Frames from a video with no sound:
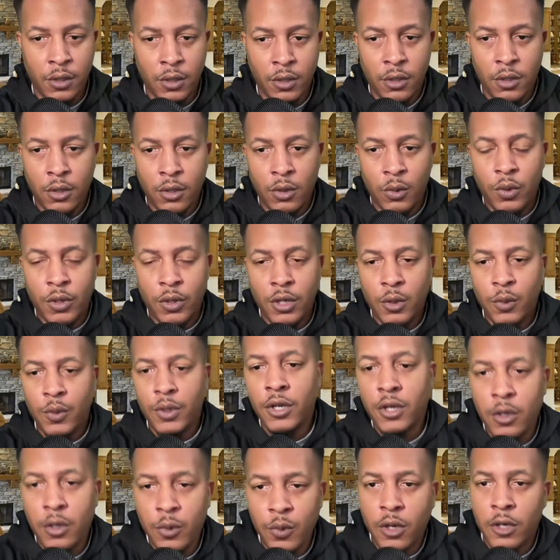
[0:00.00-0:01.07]
What up, what up?
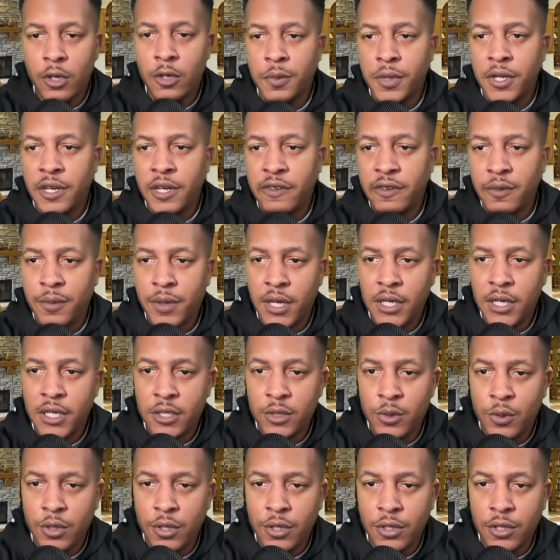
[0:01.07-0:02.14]
Welcome in everybody
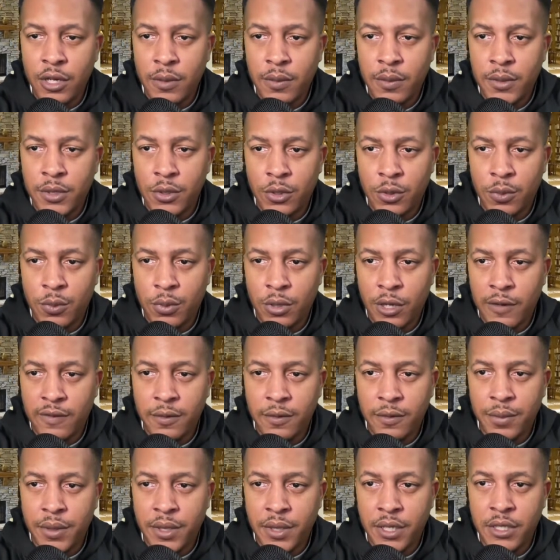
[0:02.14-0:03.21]
to another episode of
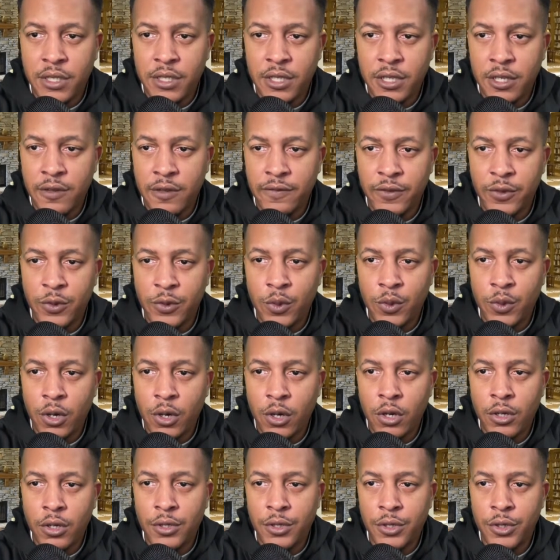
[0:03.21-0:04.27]
Profit Picks. If you
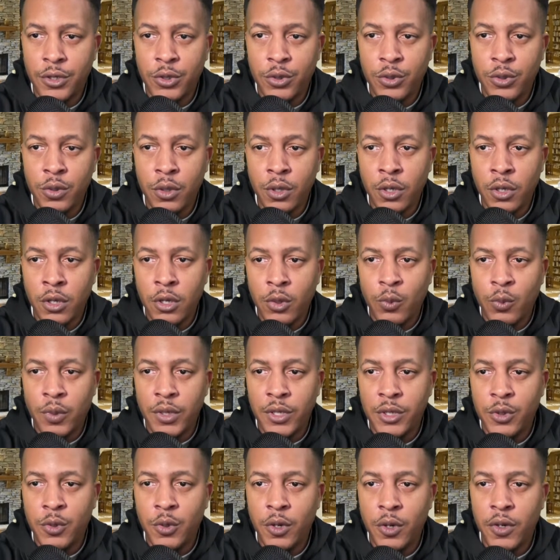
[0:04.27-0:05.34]
are new, we
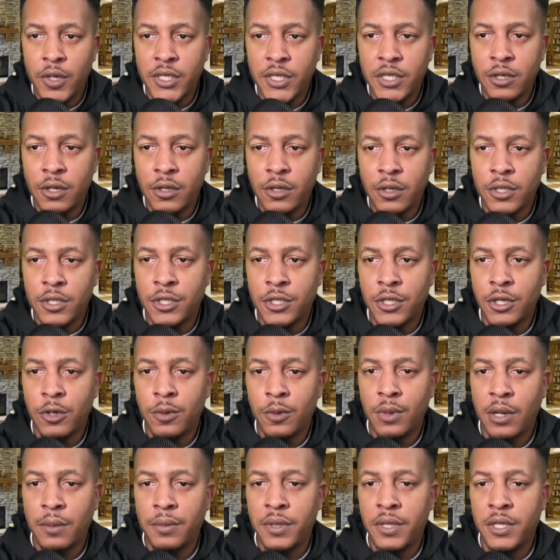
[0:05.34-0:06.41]
do always start the show
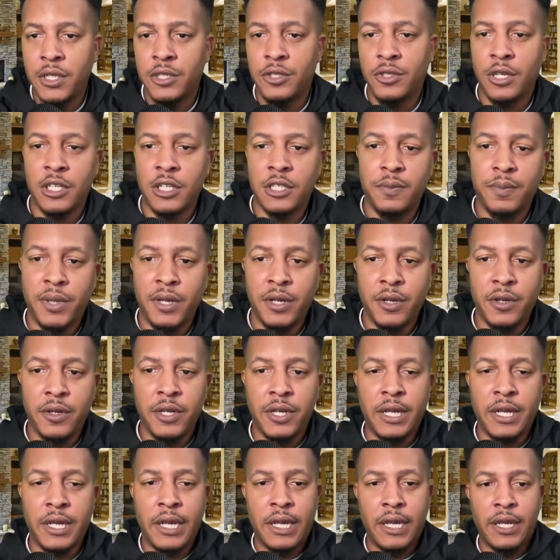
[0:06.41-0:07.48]
by being
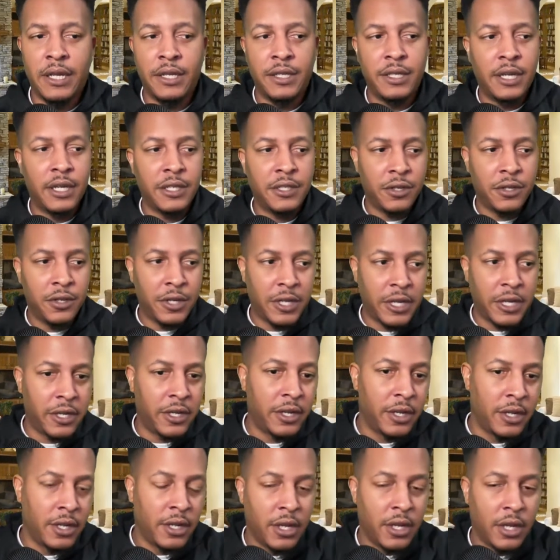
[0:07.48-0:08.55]
transparent. And yesterday,
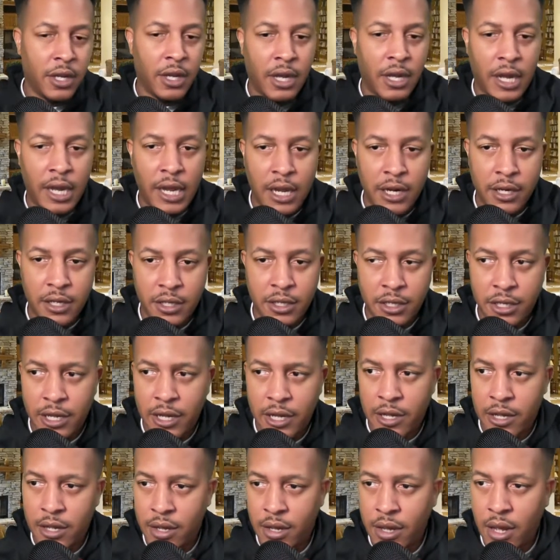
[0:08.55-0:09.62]
I had a good
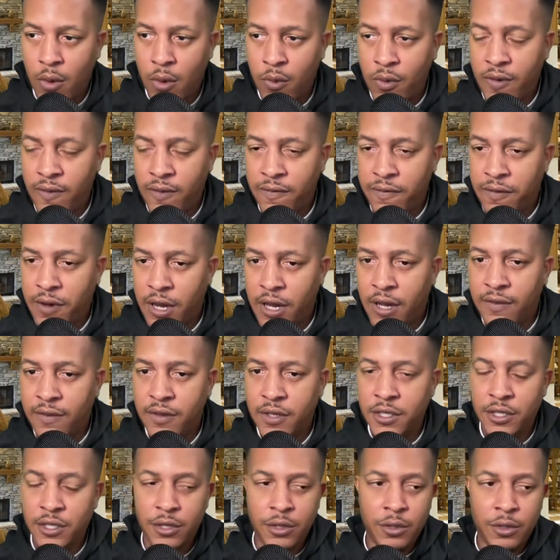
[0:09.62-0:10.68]
day. I went
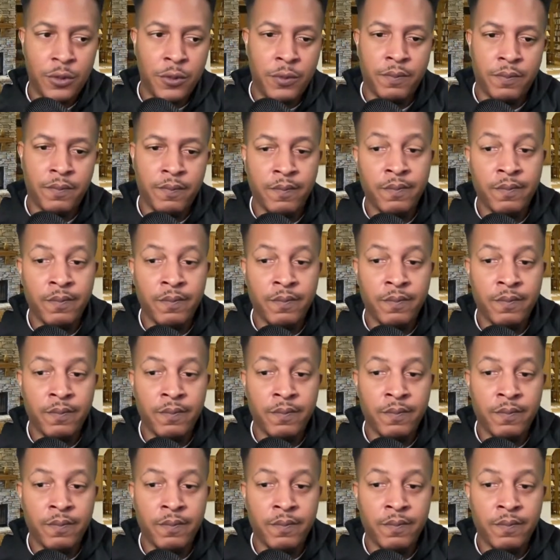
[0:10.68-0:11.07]
5-2.